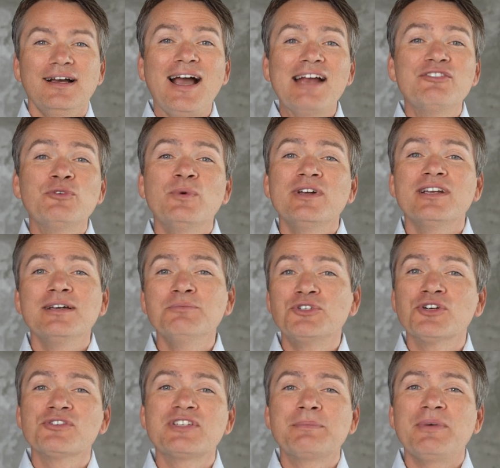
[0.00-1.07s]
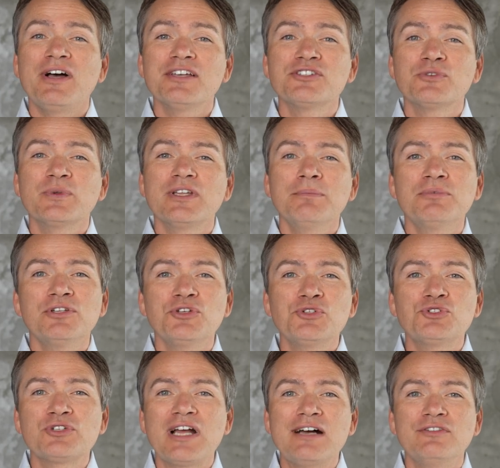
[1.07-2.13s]
Hi everyone, I'm Jerzy Posner with Up Close
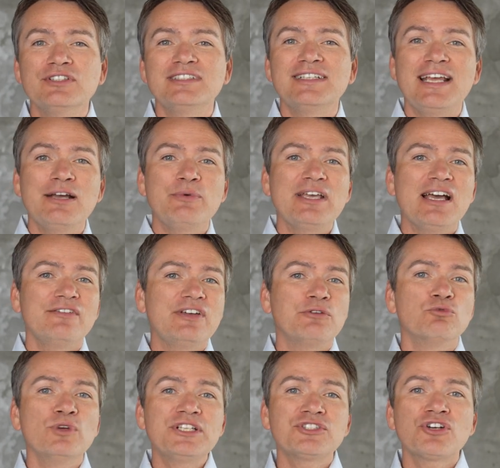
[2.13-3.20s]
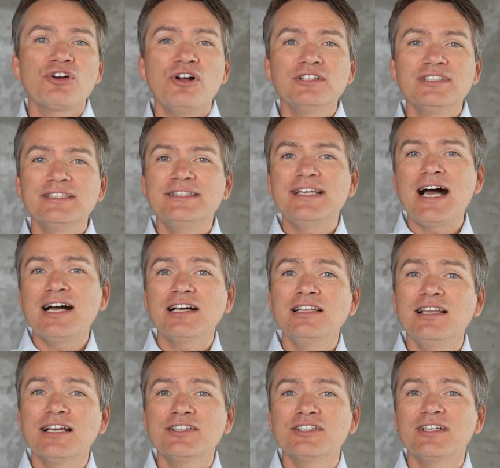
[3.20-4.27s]
Travel. Today we have a Ritz-Carlton Yacht
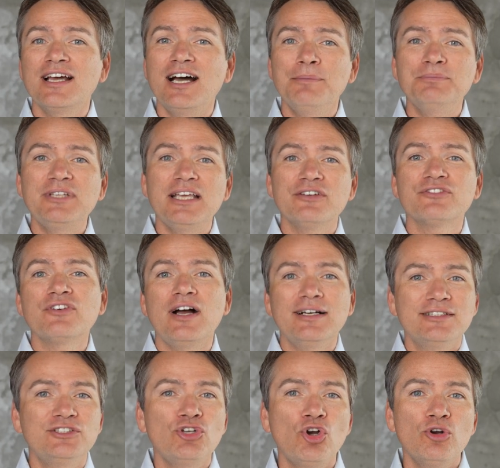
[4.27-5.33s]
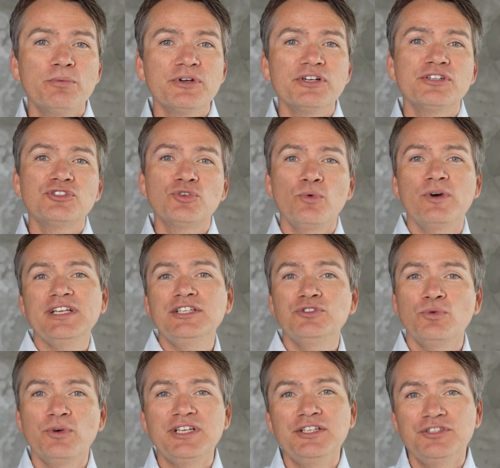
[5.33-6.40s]
Collection update for October
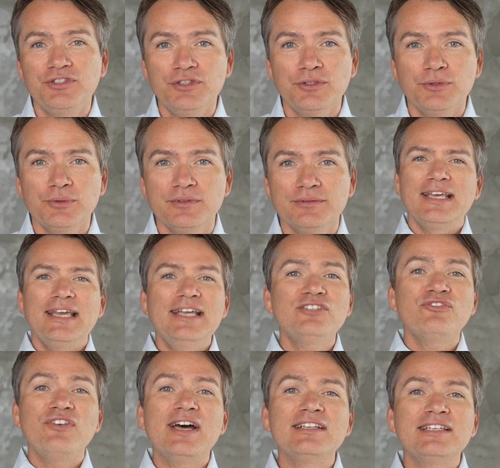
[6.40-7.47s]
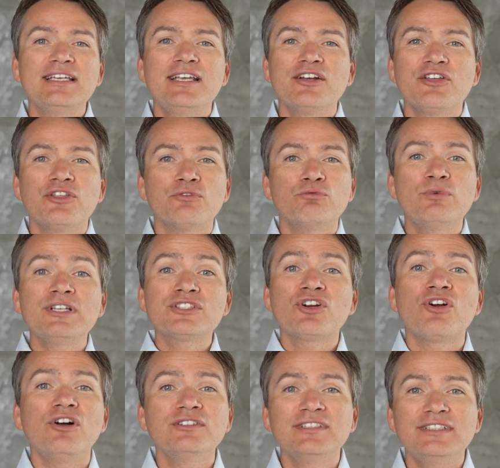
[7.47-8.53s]
2022. It's finally here, the
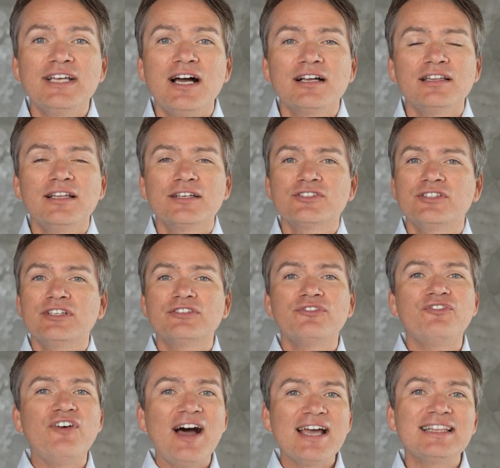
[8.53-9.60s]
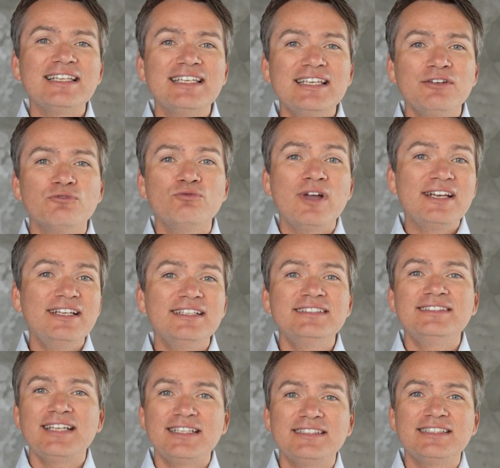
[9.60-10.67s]
Ritz-Carlton Yacht Collection is finally ready to
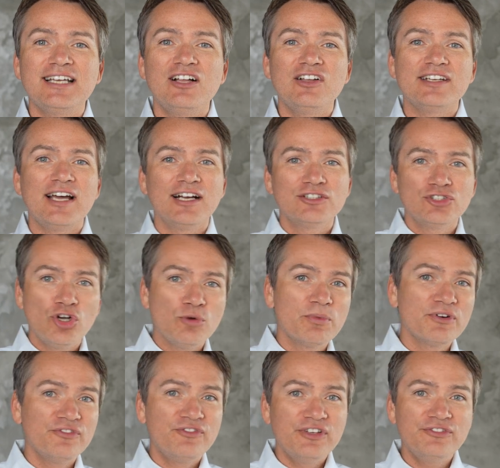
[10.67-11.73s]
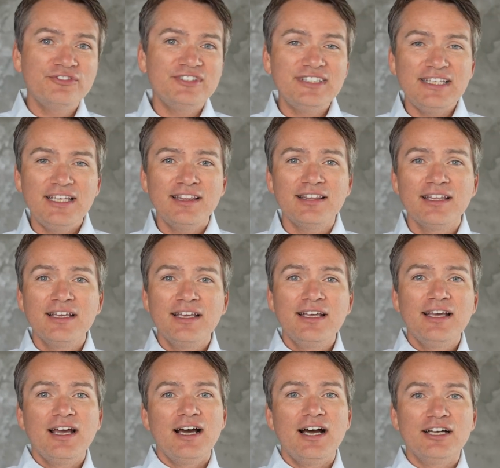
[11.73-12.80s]
set sail on October 15th,
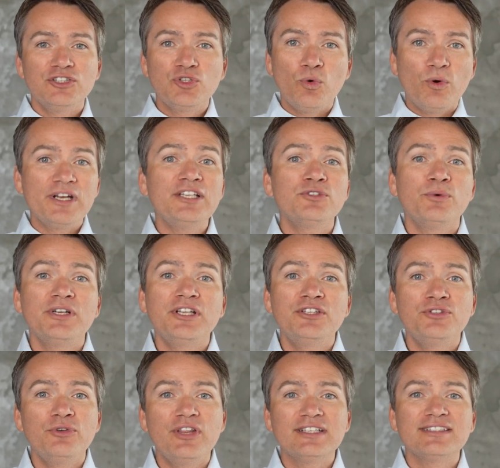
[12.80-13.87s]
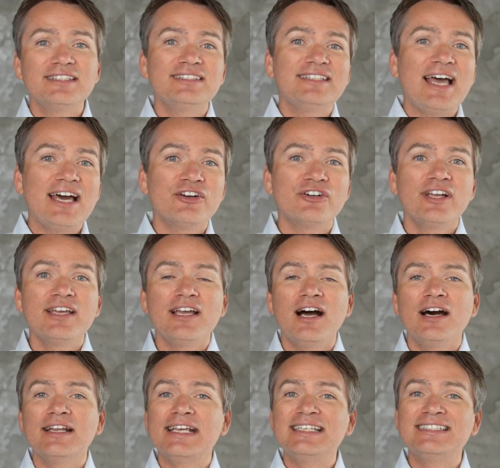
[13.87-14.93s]
uh, 2022. That's a Saturday
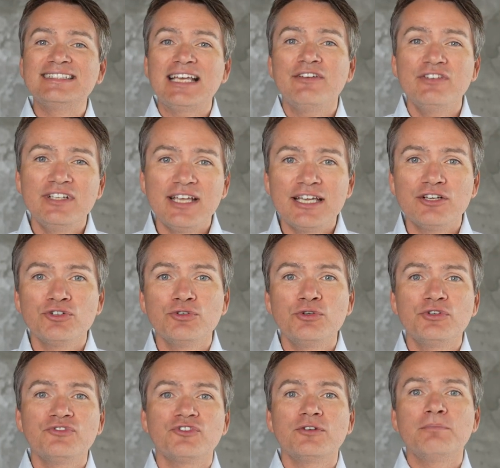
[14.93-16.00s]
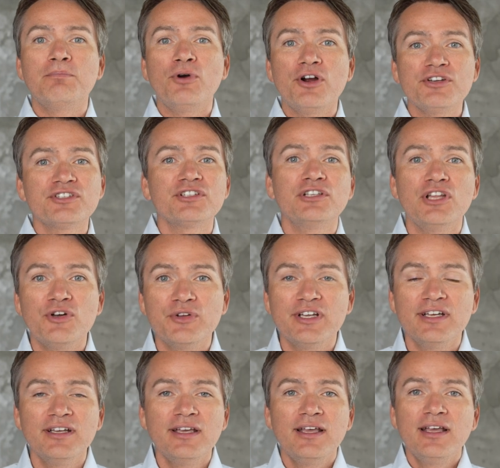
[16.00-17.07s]
on a seven night cruise from
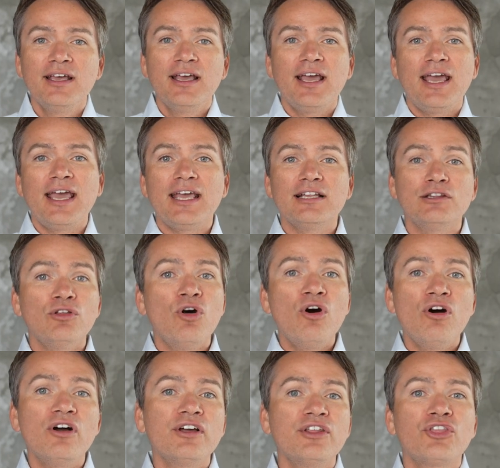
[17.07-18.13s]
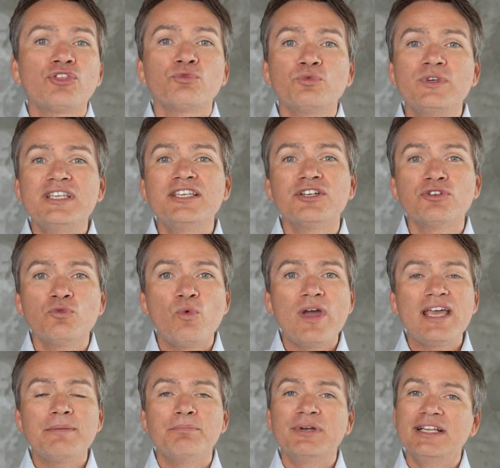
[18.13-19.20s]
Barcelona. A long three year
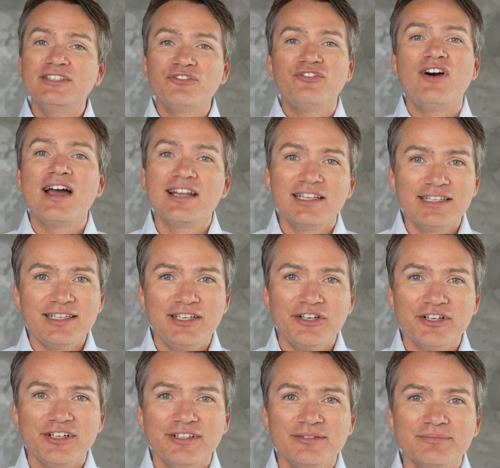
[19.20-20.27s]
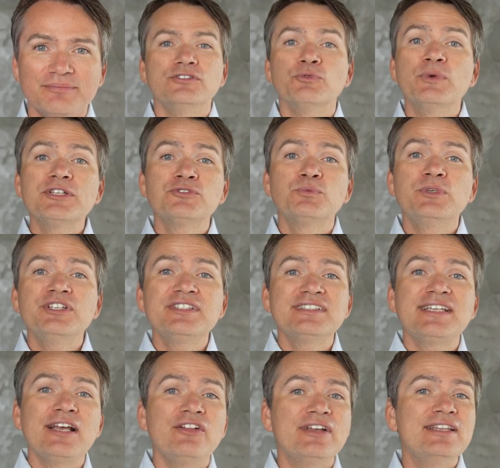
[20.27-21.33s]
wait, but it's finally here. The Ritz will
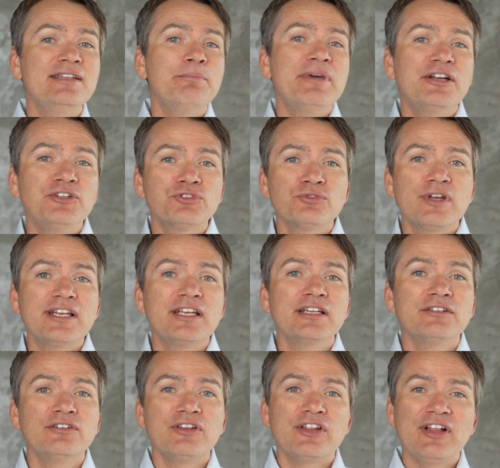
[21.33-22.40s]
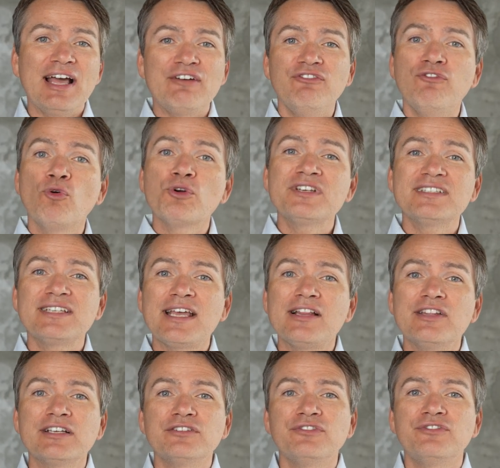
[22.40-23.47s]
sail in the Mediterranean. You'll have four
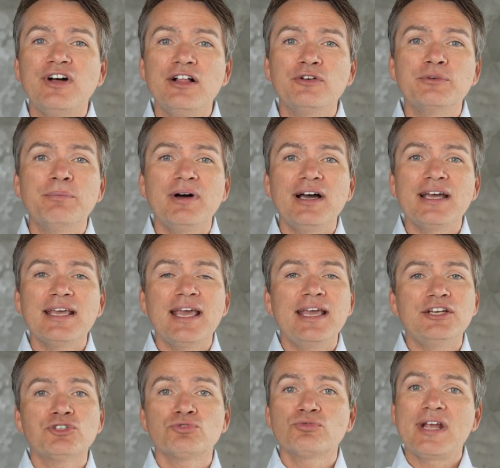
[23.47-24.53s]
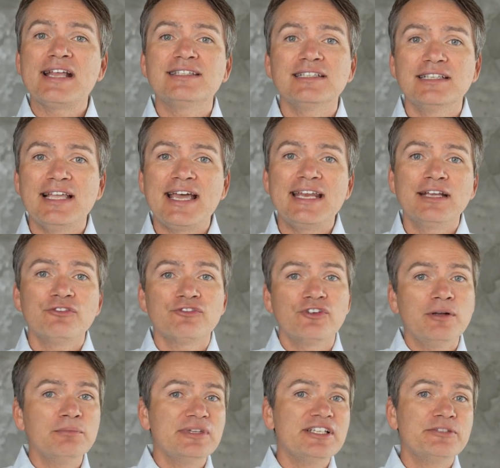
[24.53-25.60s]
sailings followed by a transatlantic
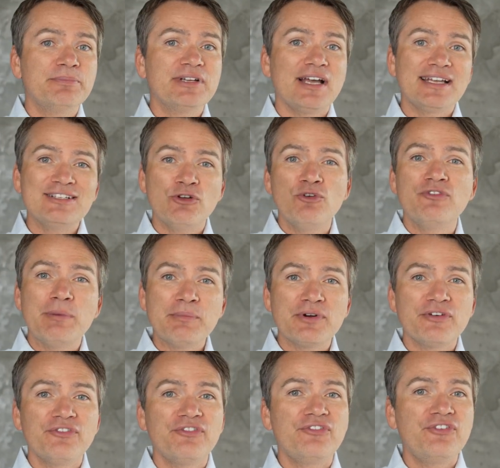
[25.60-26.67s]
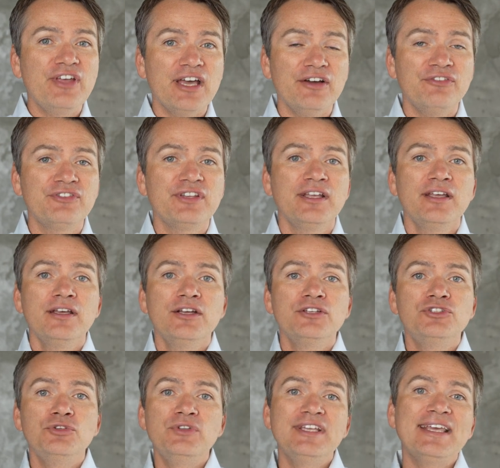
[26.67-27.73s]
from Lisbon on November 5th
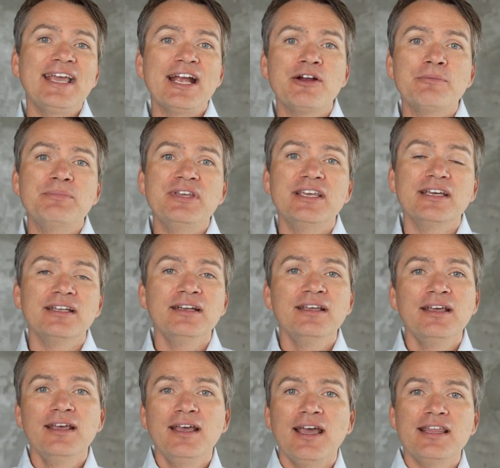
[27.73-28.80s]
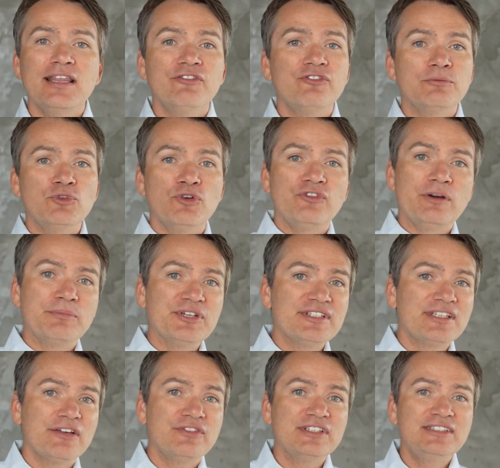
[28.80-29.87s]
to the Caribbean. And then from November
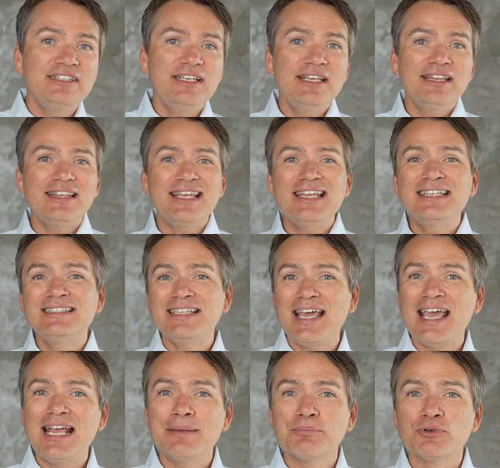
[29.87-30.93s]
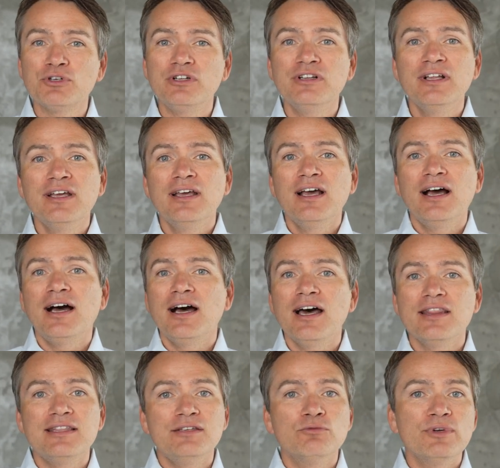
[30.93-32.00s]
17th into April,
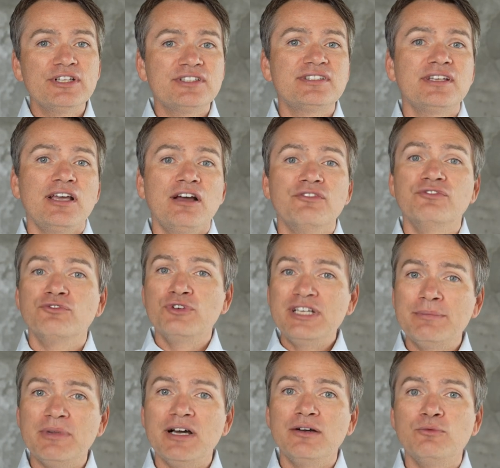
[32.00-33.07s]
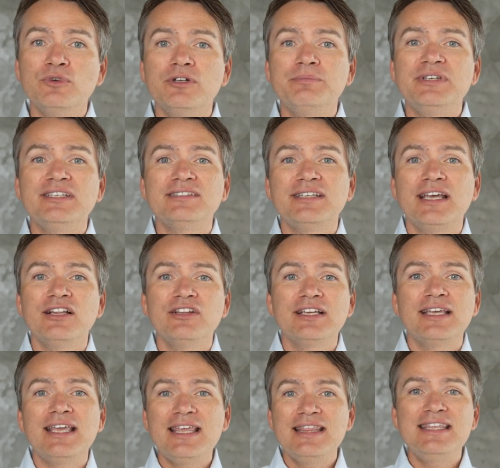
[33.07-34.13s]
uh, the Ritz Evrima will be
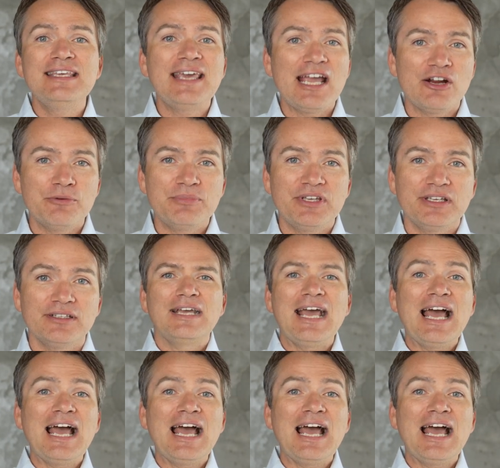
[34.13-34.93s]
sailing in the Caribbean.